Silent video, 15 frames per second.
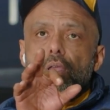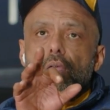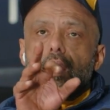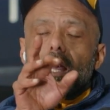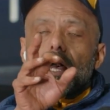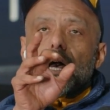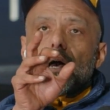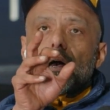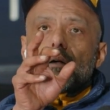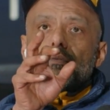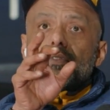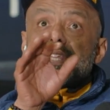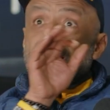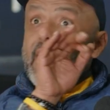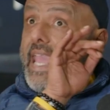
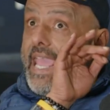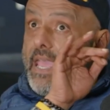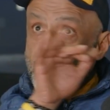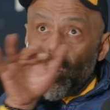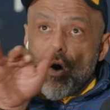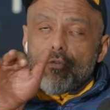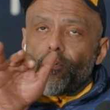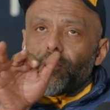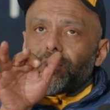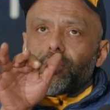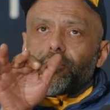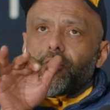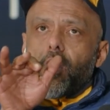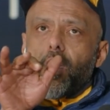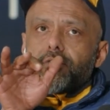the
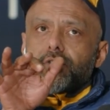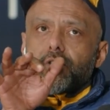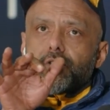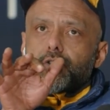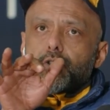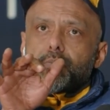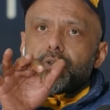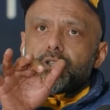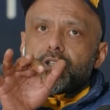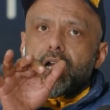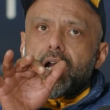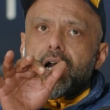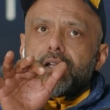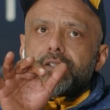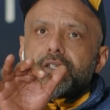ML55 is not
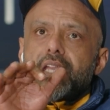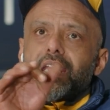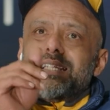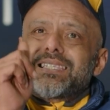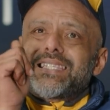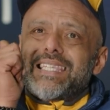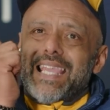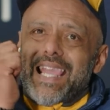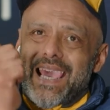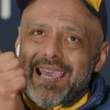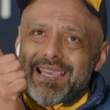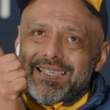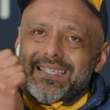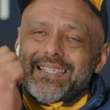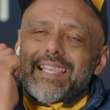supercharged. It's the
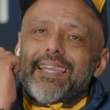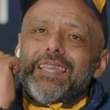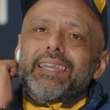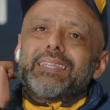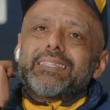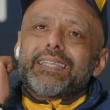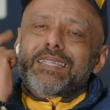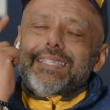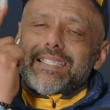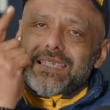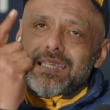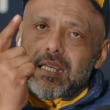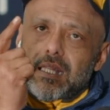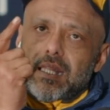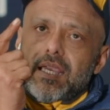S, the
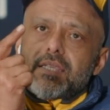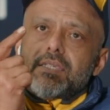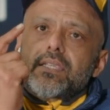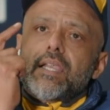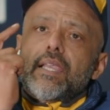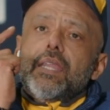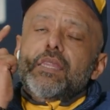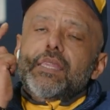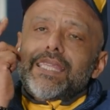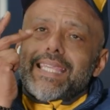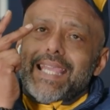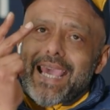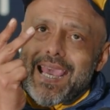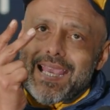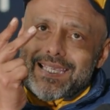CLS,
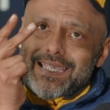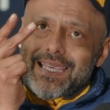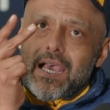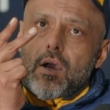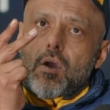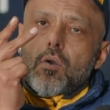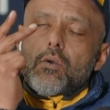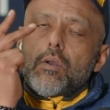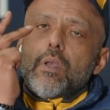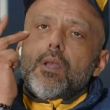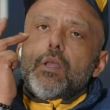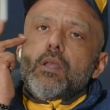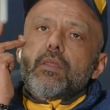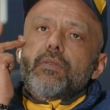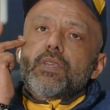the SL,
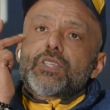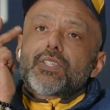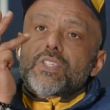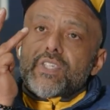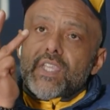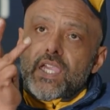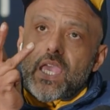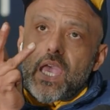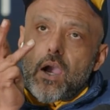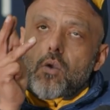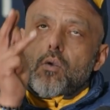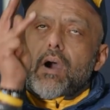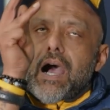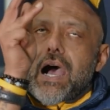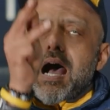the
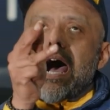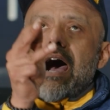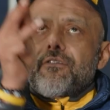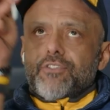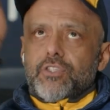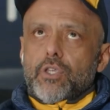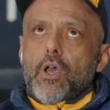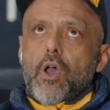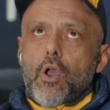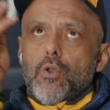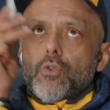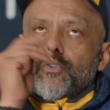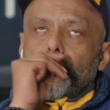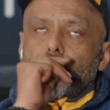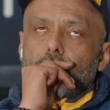CL after
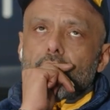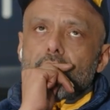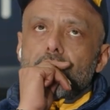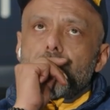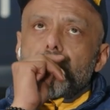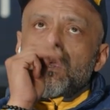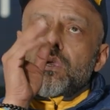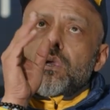03.